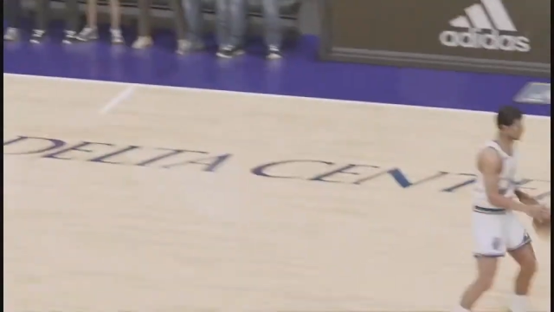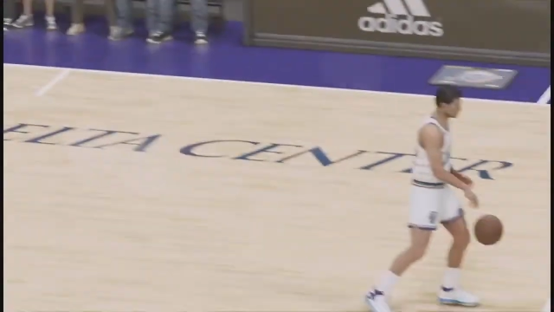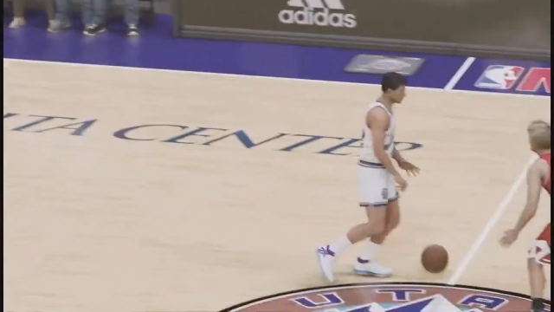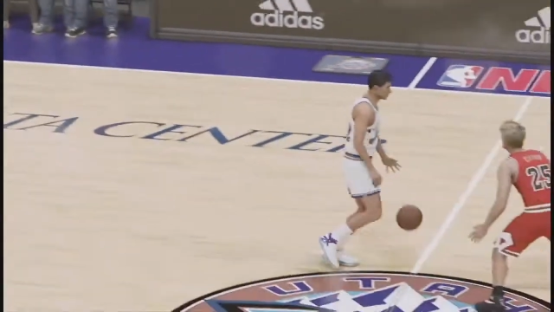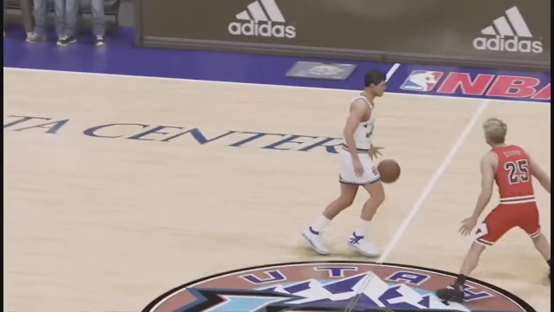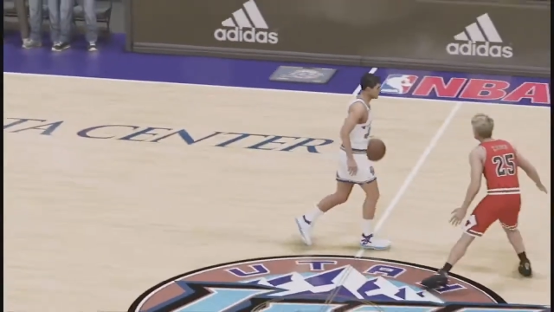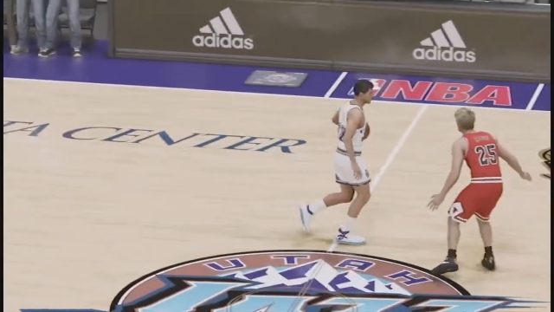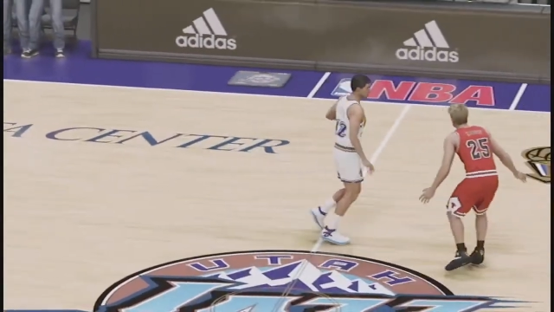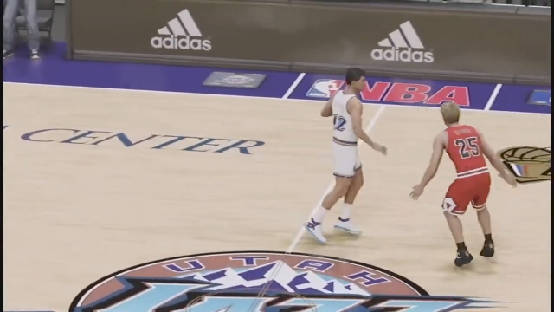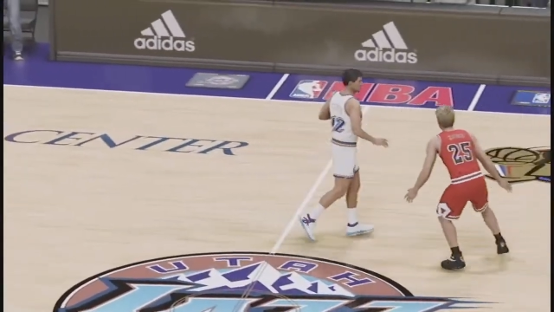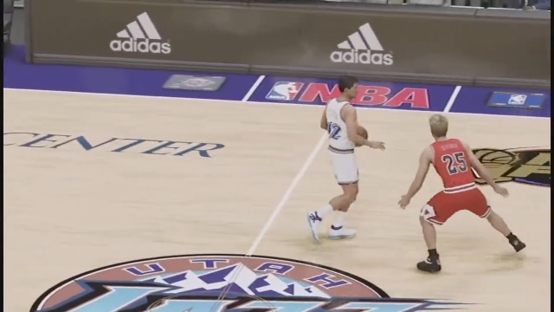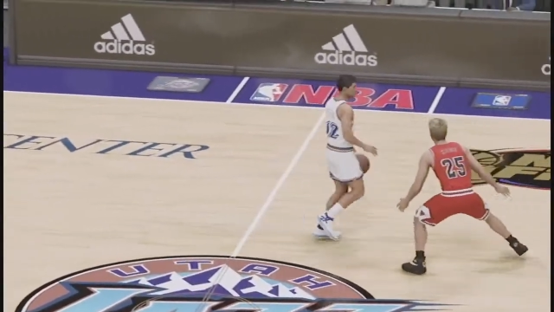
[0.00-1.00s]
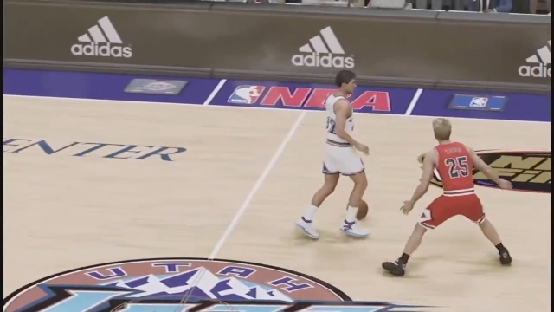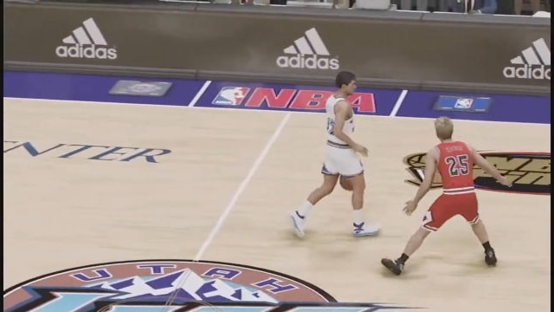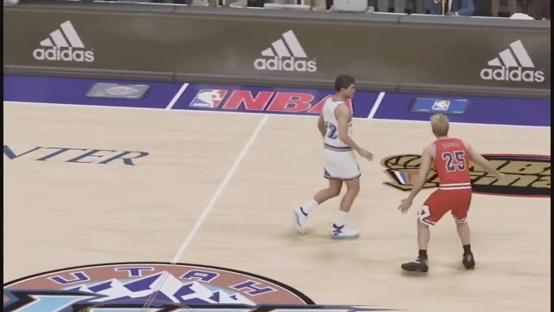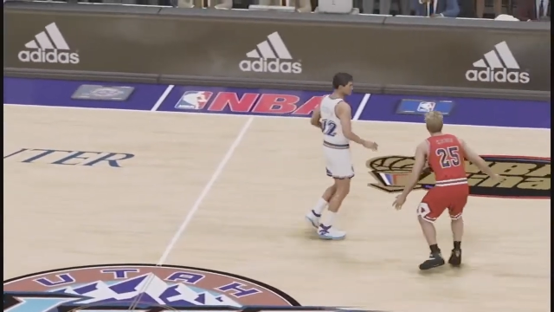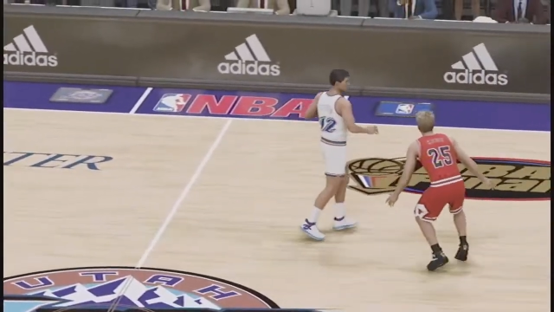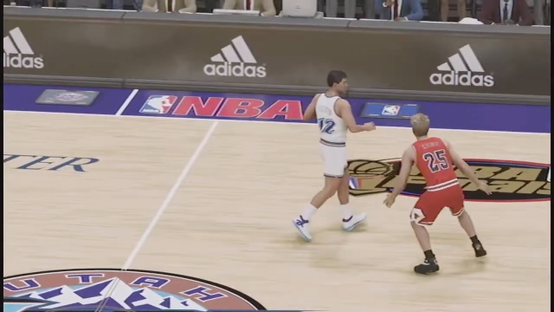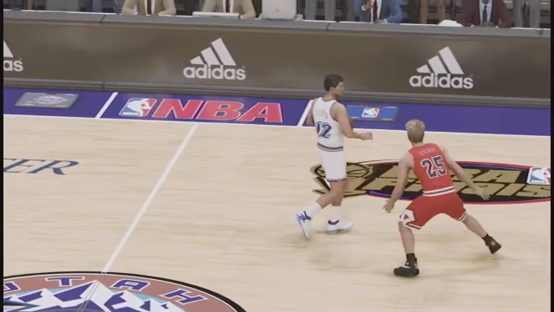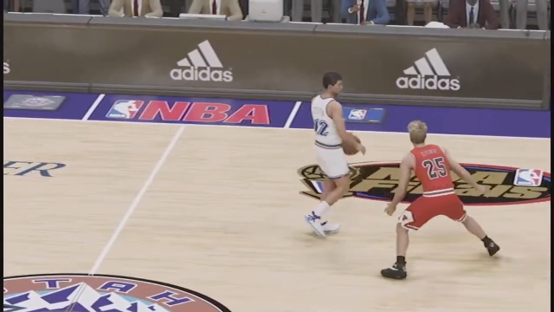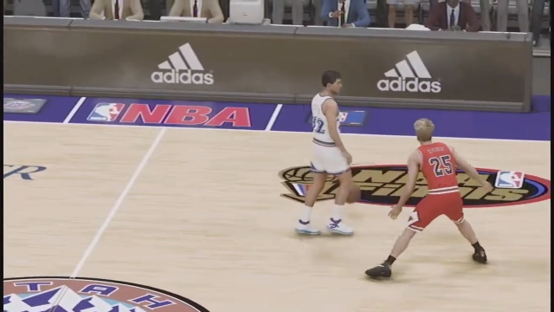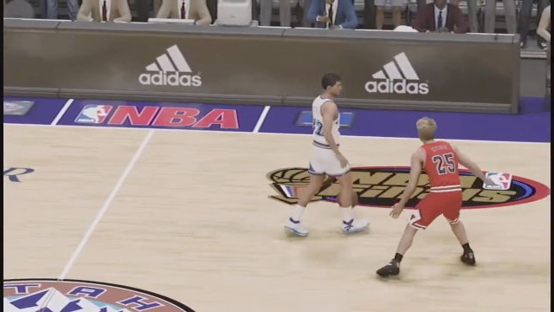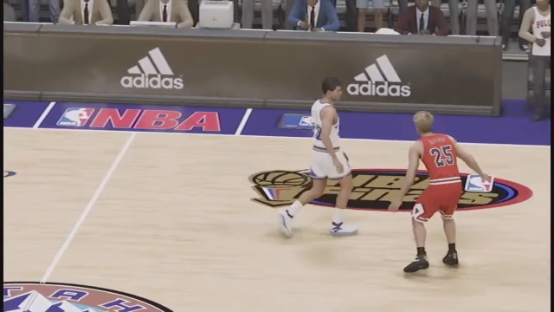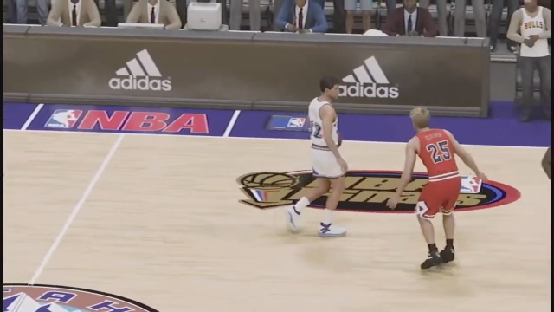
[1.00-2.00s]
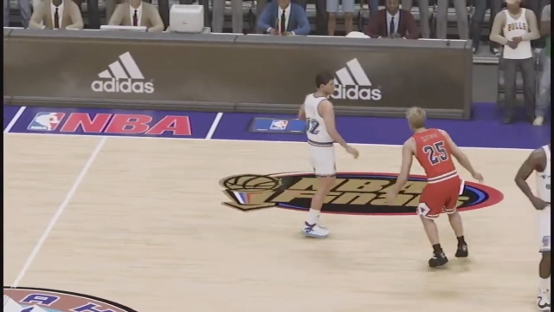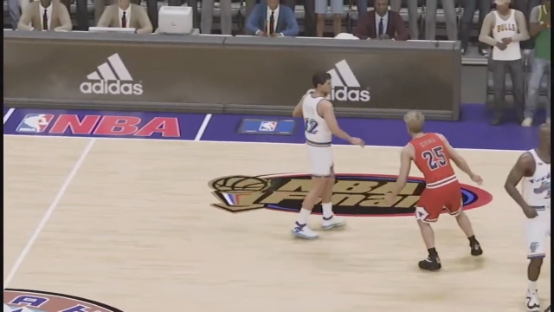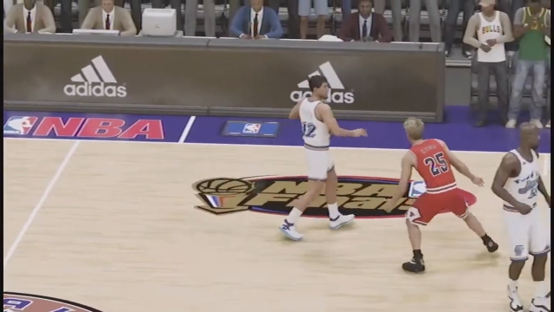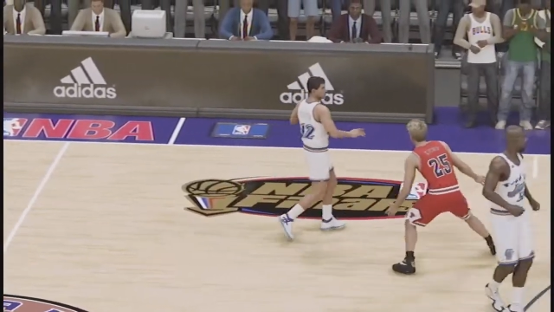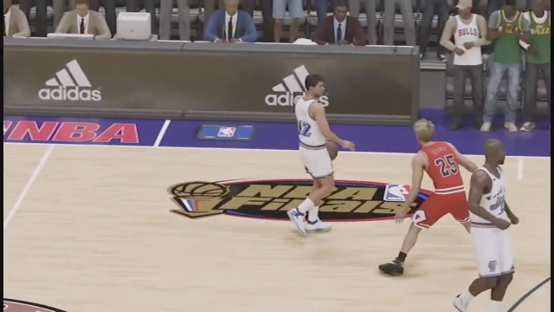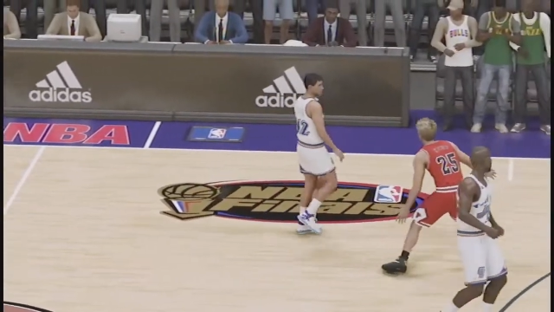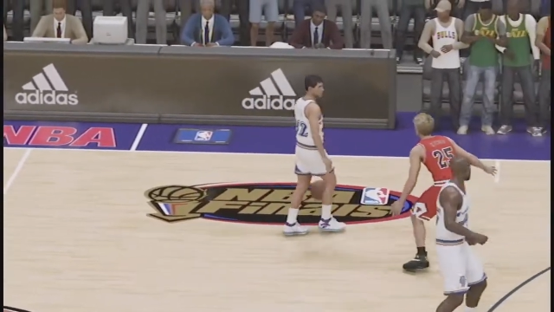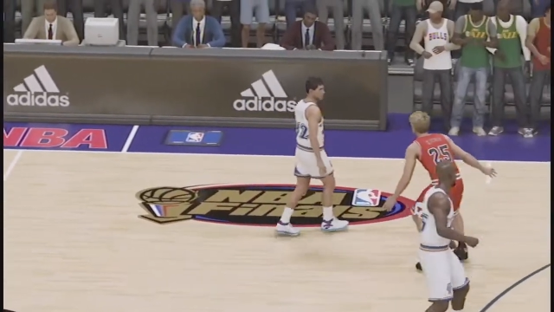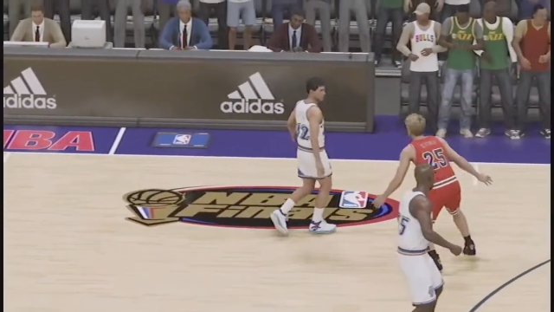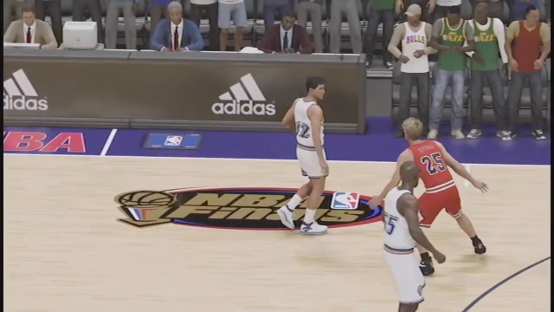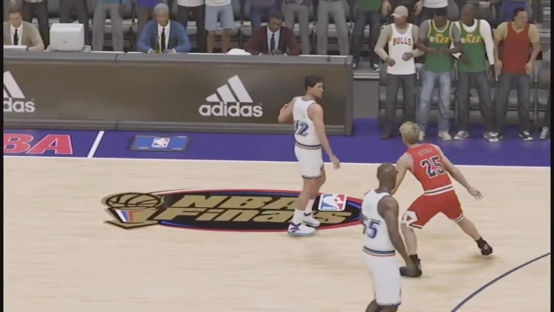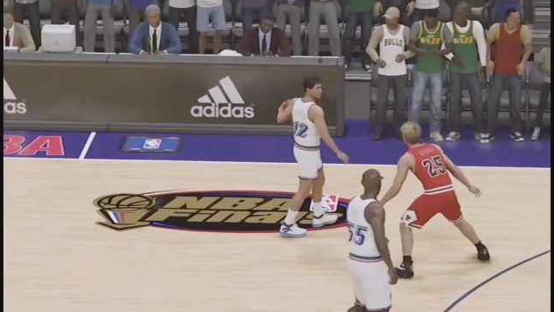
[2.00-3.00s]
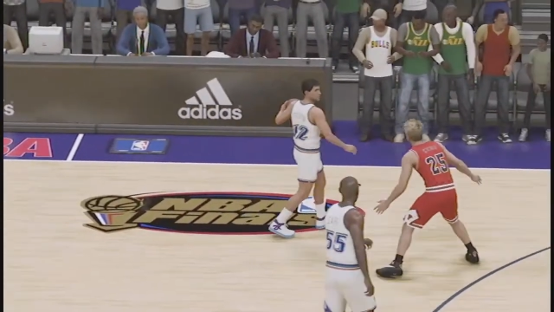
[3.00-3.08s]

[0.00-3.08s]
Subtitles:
No face is visible, so there are no lips to read.